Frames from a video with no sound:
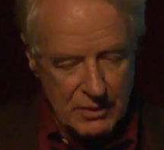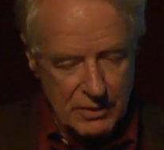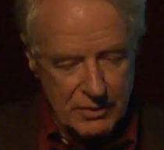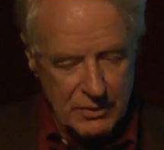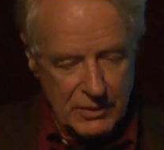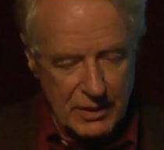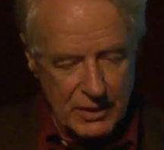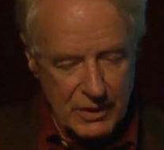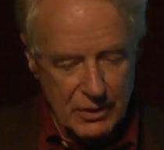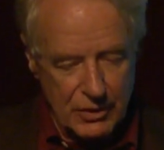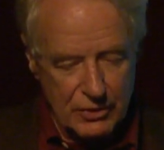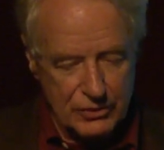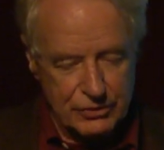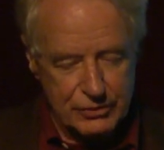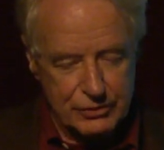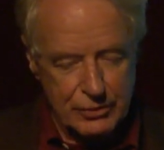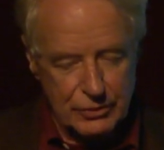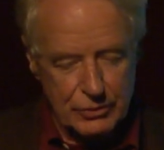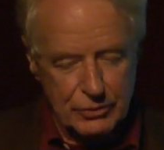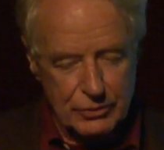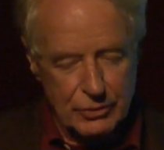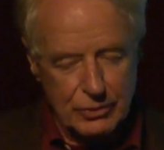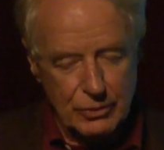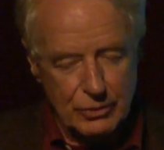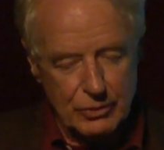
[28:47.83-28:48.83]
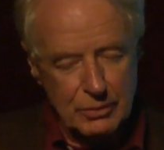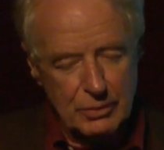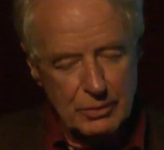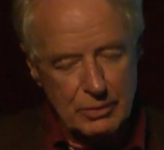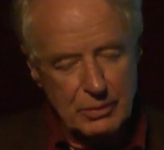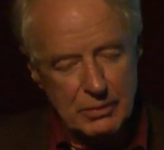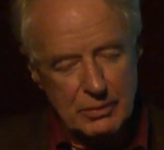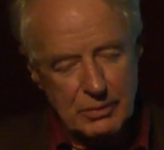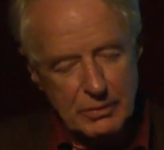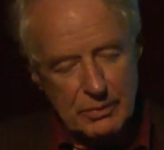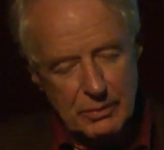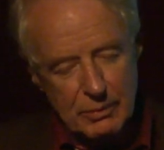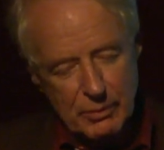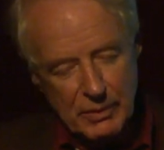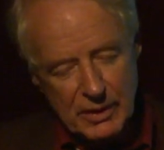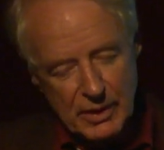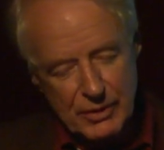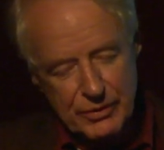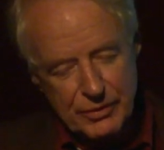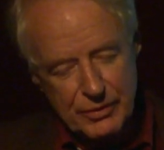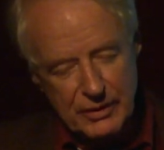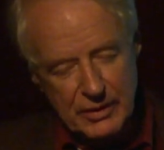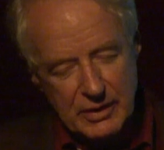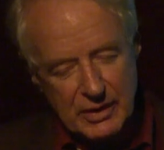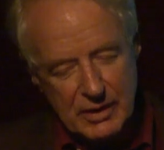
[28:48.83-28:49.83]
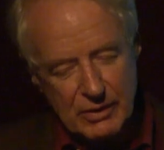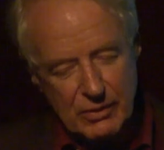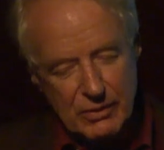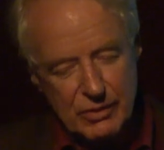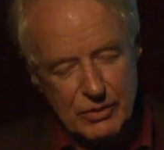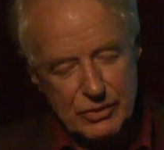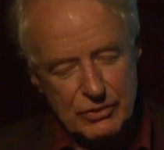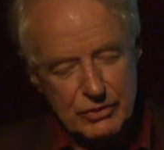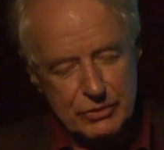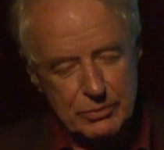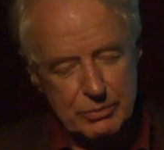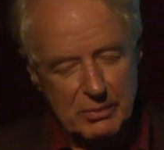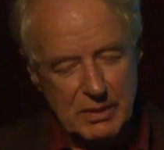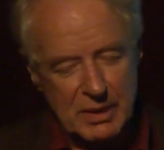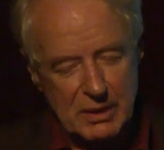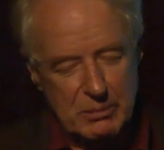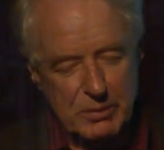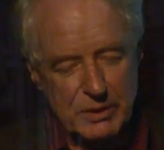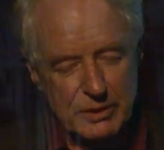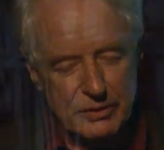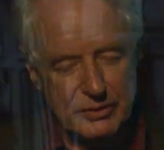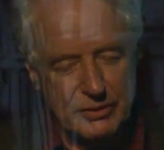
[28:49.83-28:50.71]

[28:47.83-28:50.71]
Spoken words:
They also knew the wealthy heiress, Mabel